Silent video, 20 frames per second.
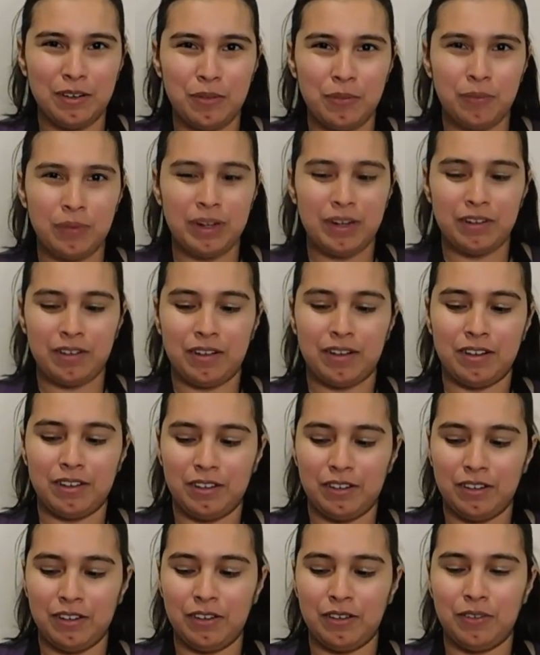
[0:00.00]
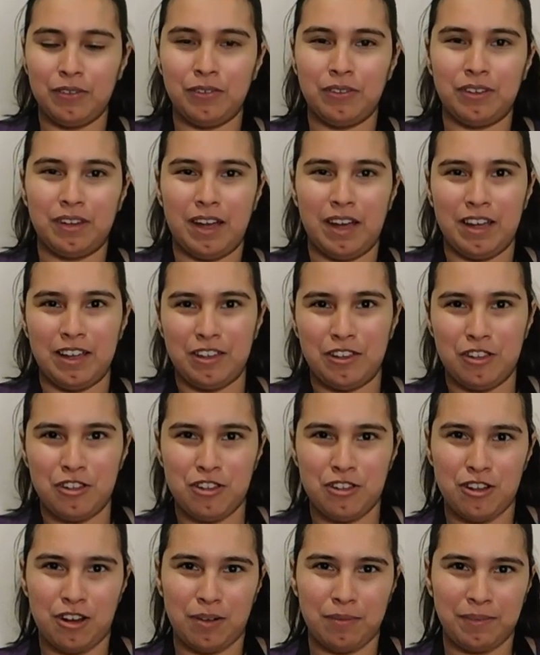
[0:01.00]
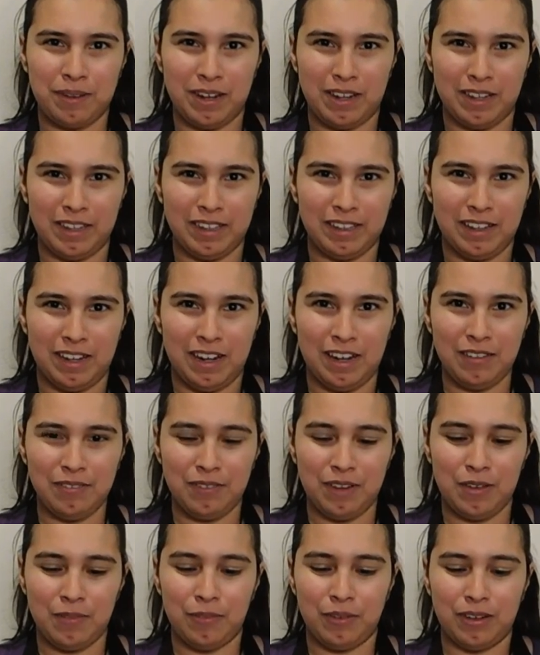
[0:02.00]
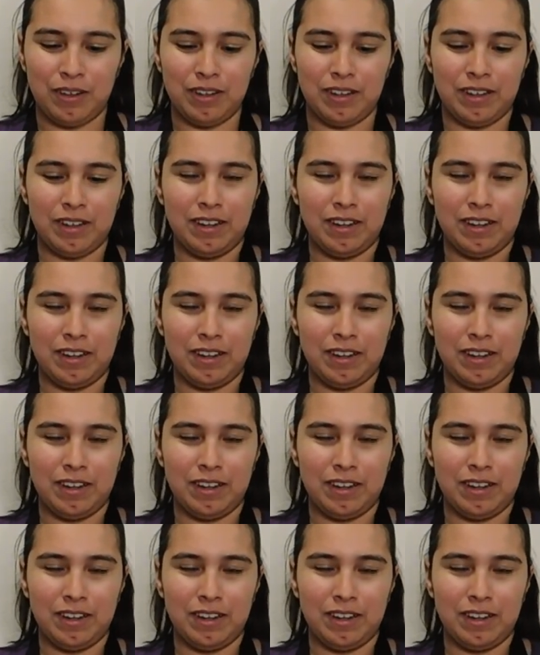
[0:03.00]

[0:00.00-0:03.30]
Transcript: we are gonna use a sharp cutting knife and we're gonna